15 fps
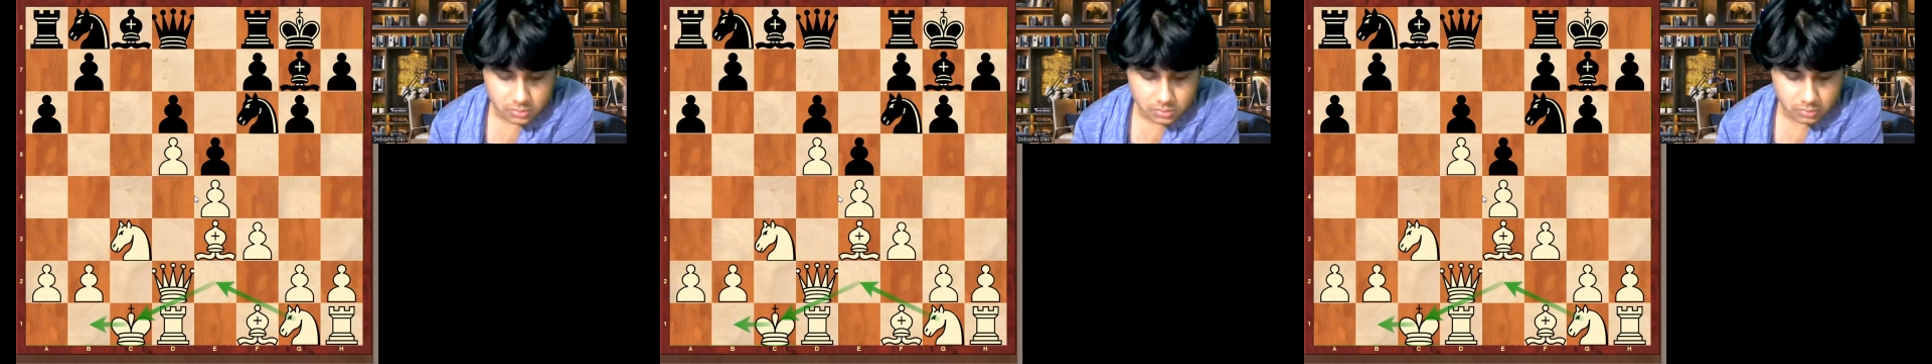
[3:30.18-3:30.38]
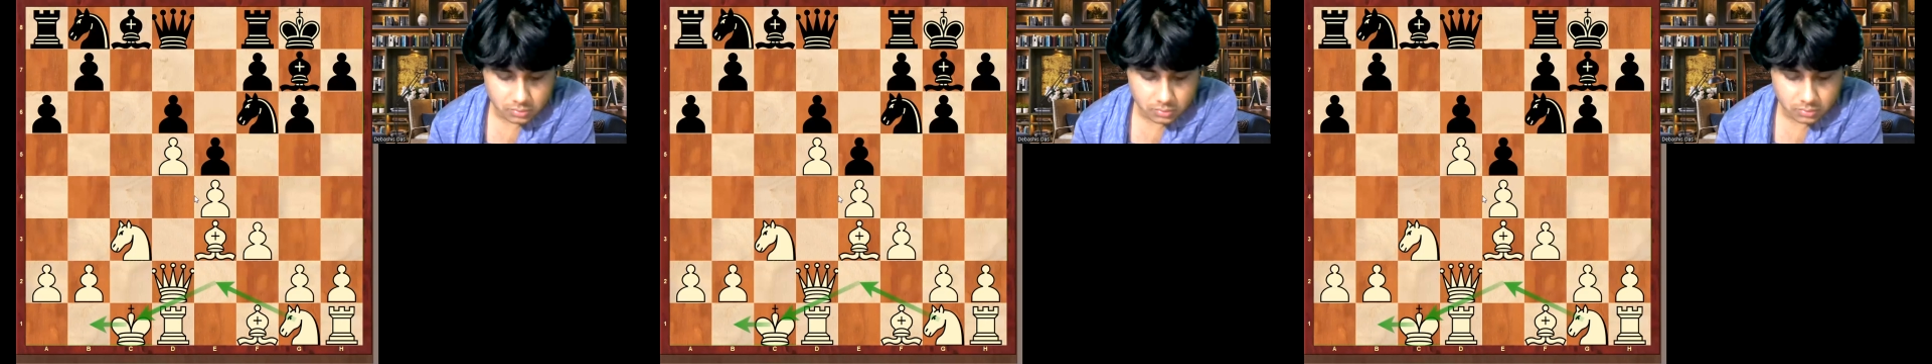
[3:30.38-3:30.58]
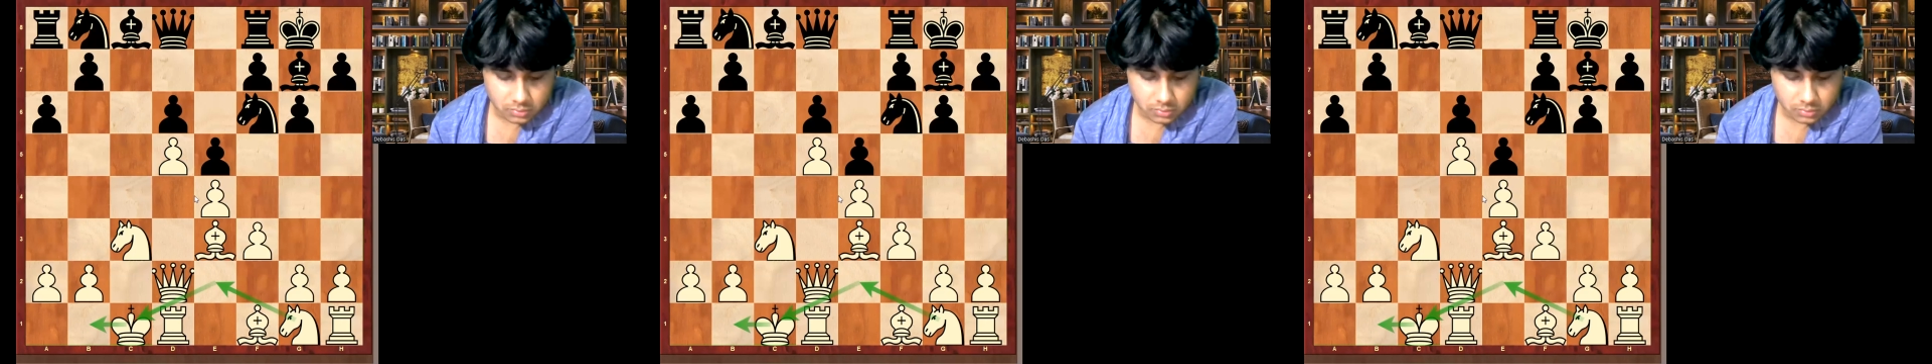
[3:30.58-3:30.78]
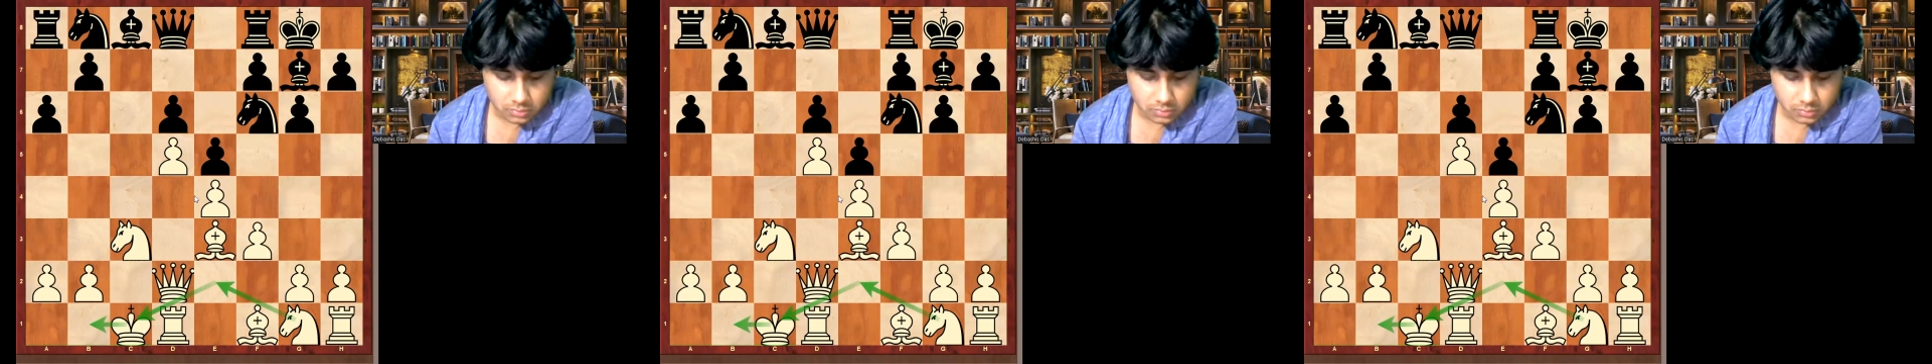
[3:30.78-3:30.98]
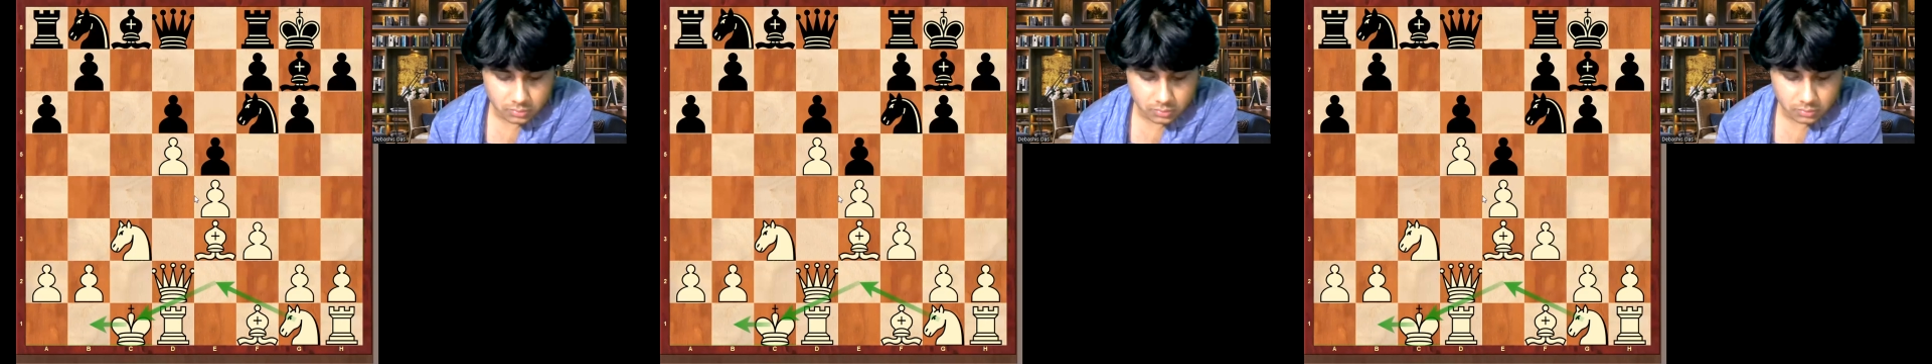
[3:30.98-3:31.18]

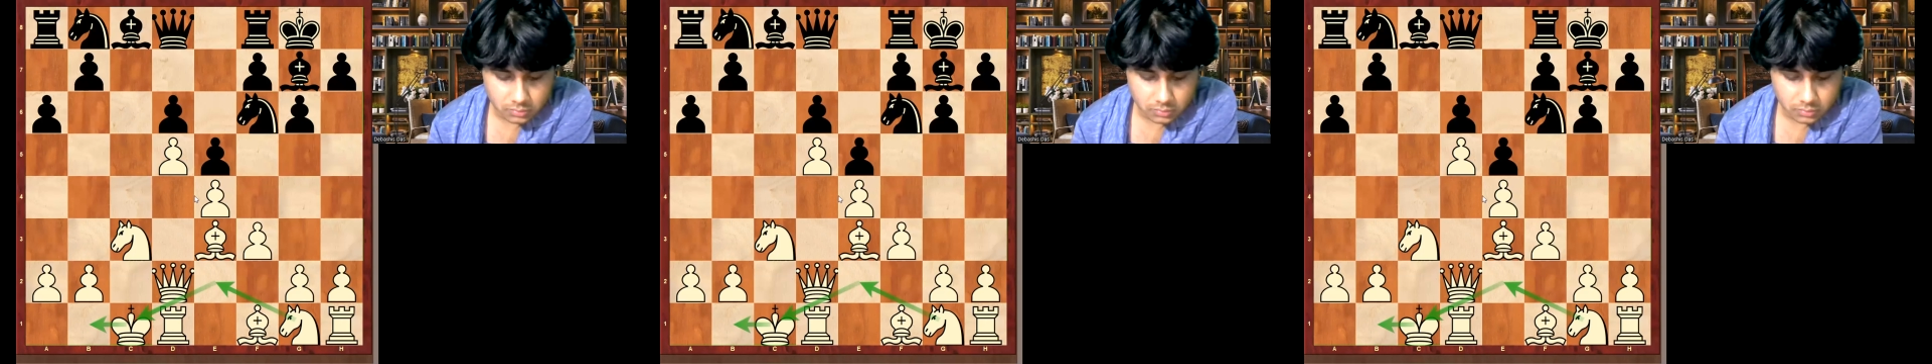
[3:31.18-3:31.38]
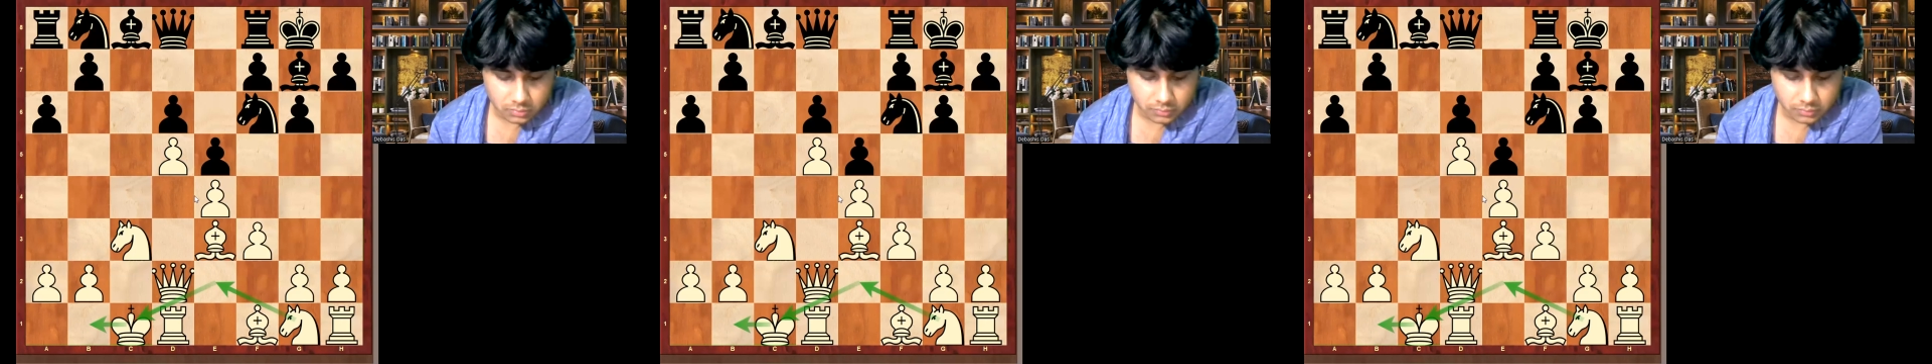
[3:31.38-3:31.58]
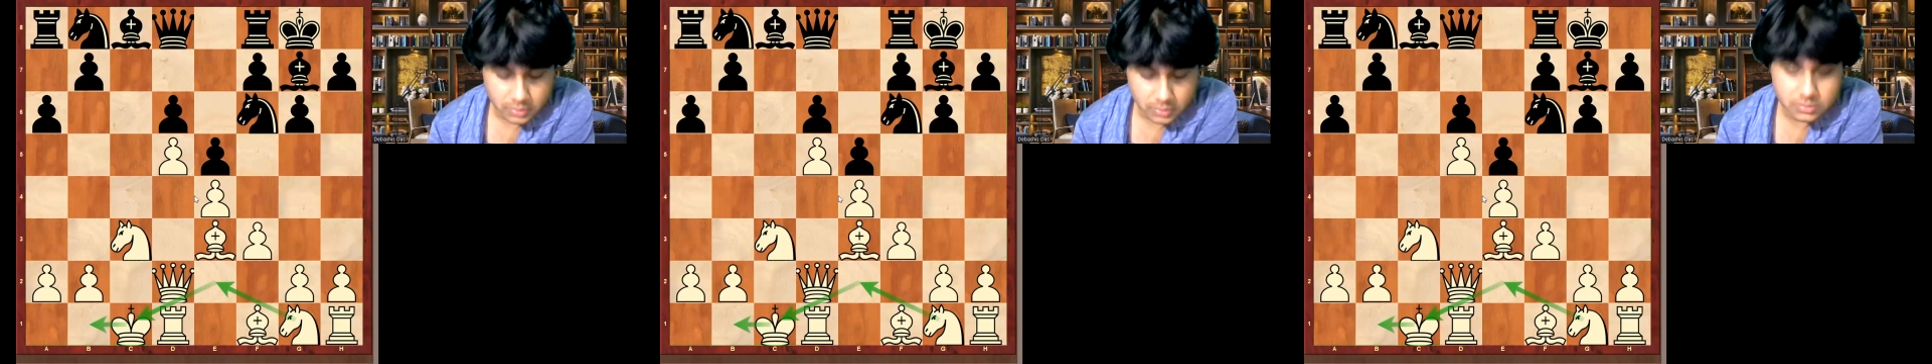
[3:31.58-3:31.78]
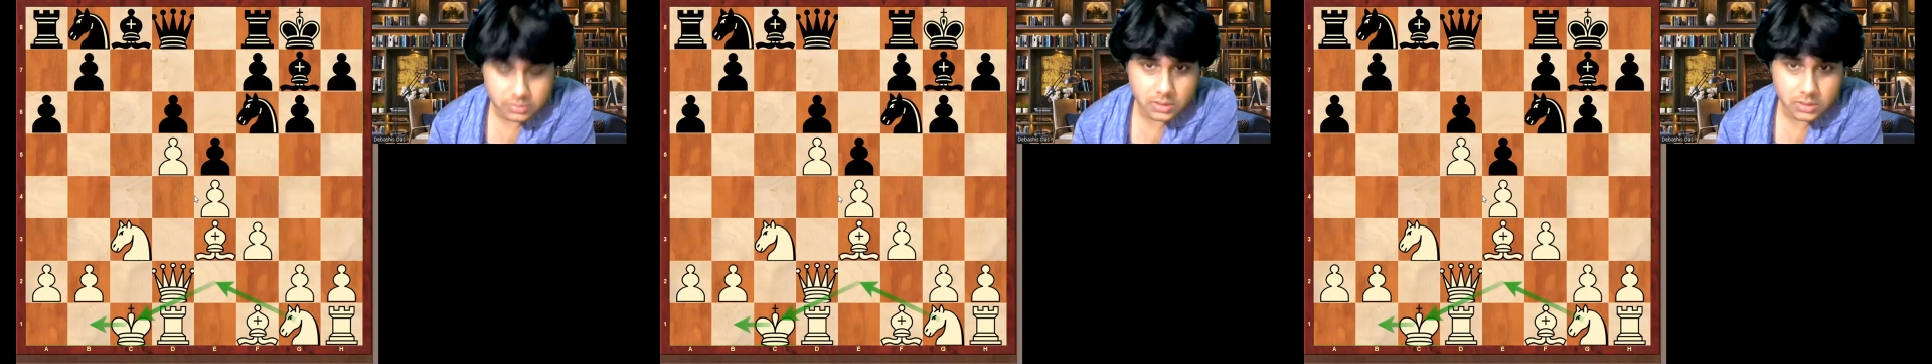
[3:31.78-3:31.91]
So when you